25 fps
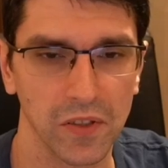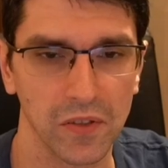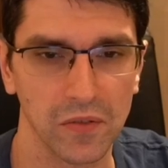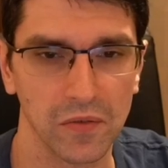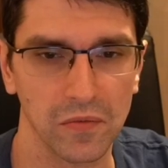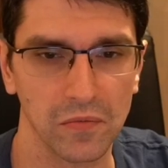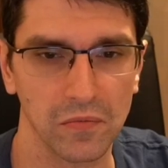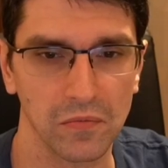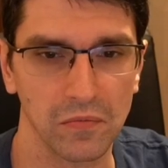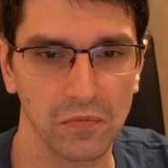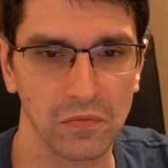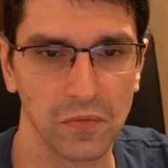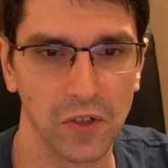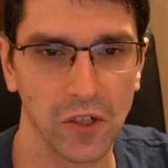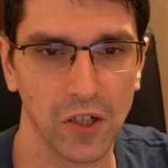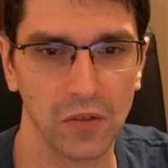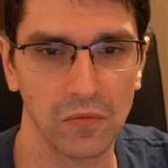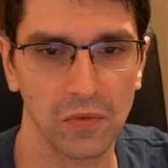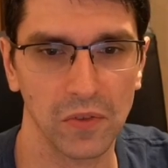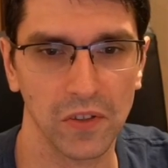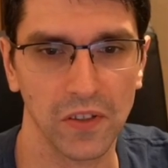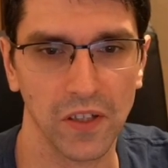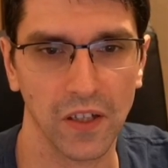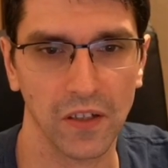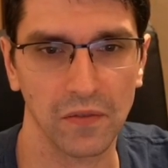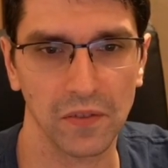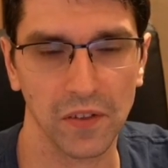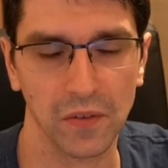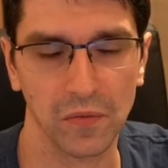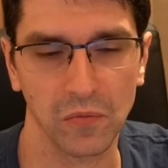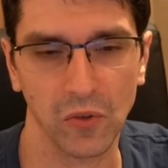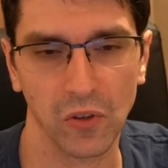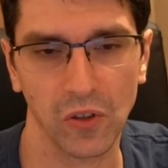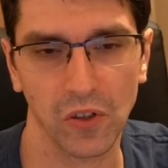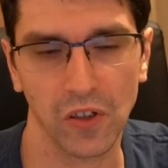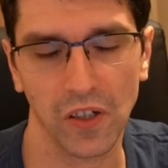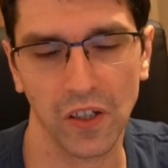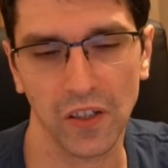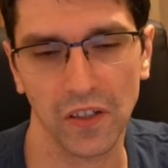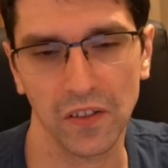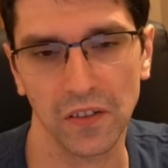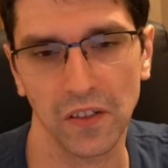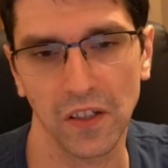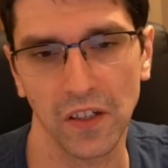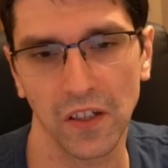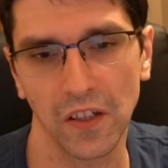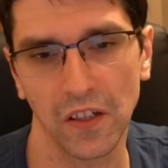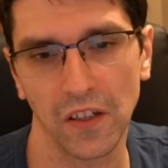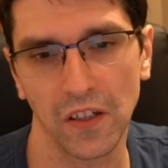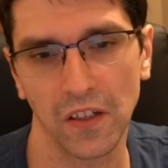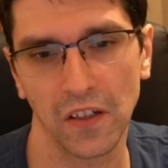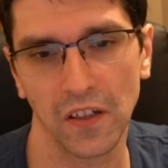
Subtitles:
but probably nothing more. And